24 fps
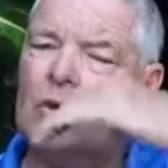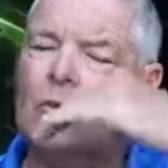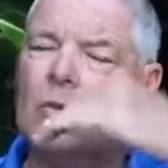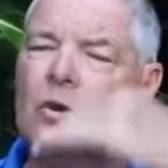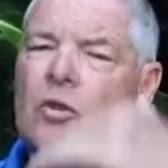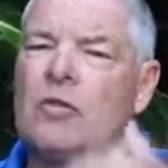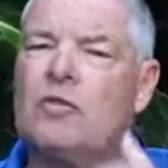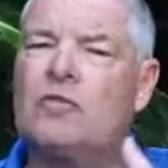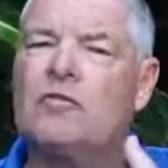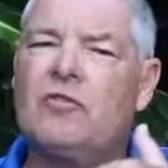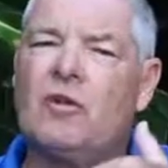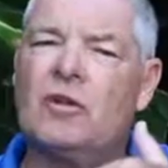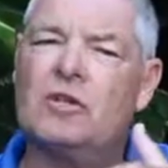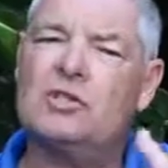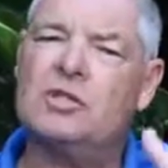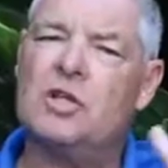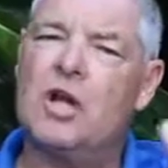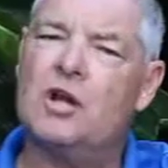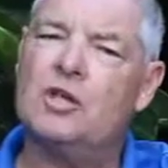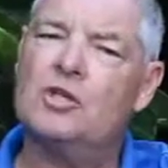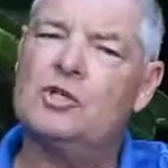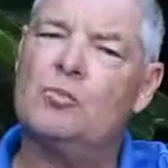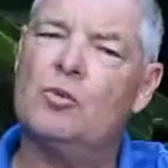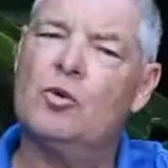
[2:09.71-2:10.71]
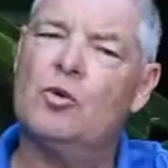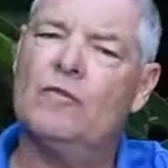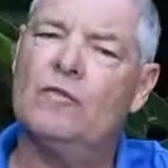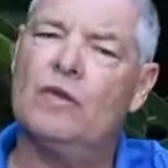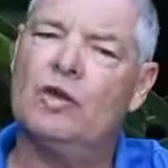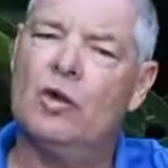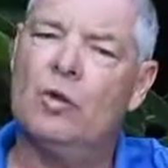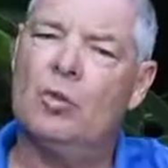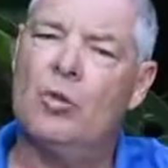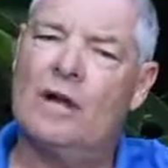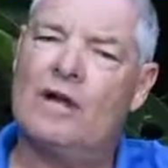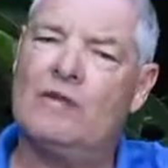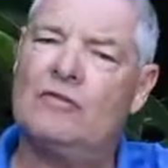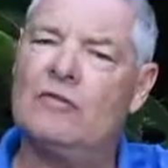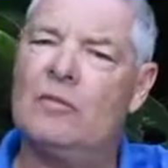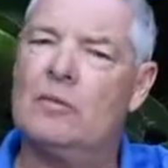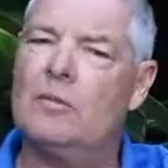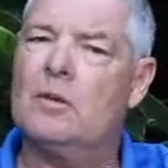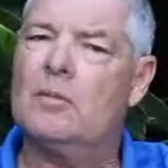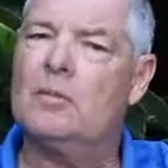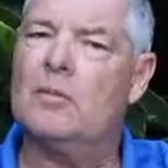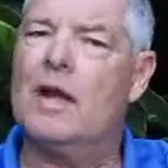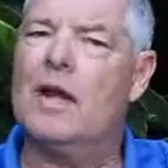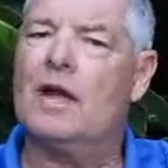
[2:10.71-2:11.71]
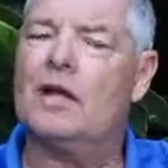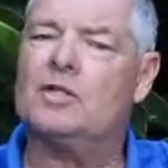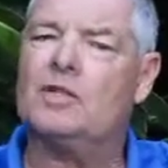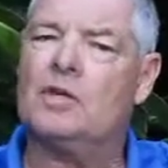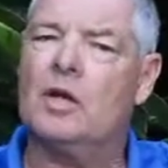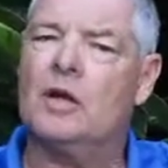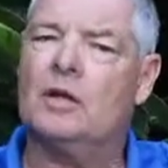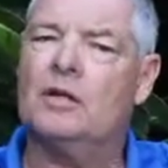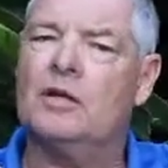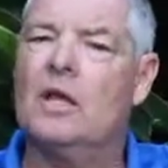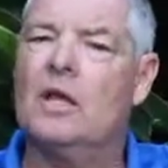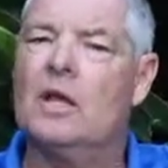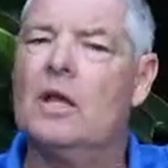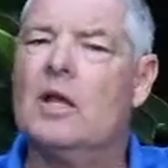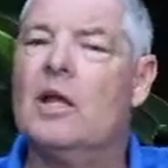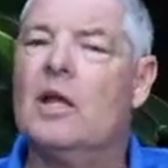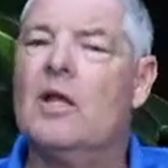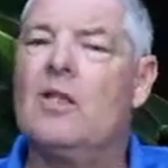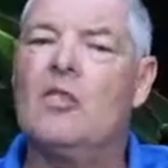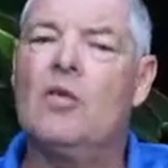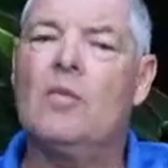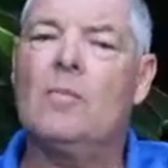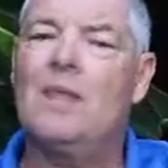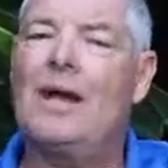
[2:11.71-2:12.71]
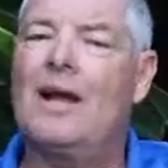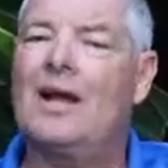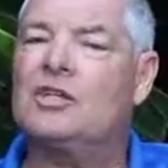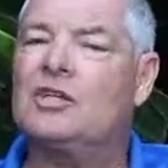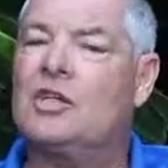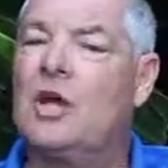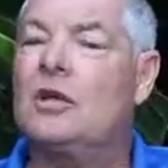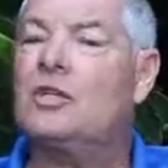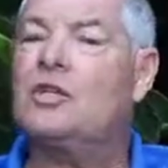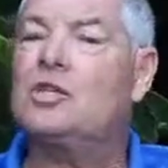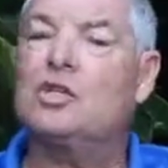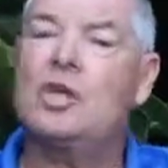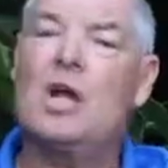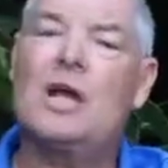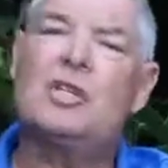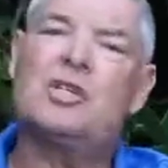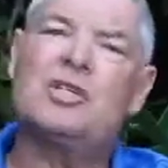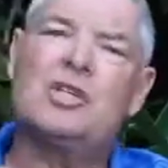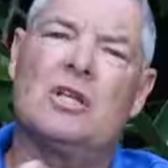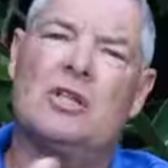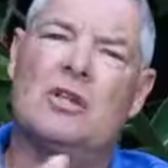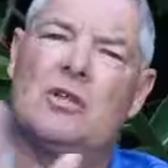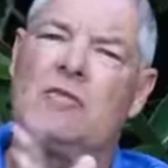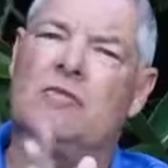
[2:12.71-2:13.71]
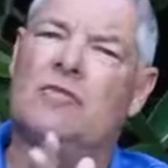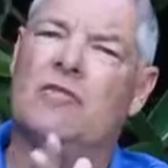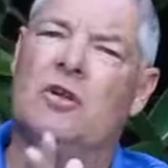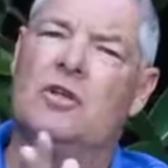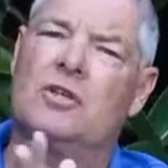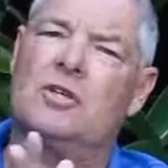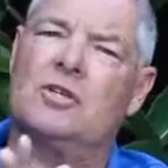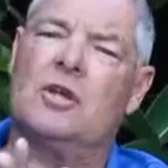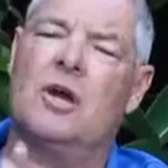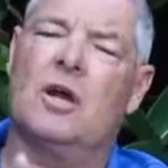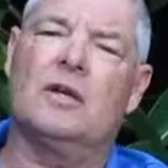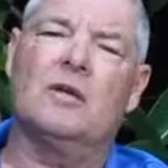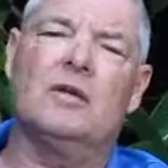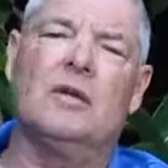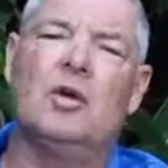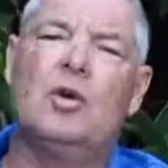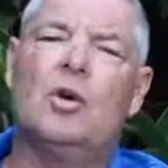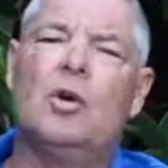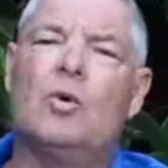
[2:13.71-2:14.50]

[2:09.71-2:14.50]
When the front side's moving away from the backside's chasing the front side,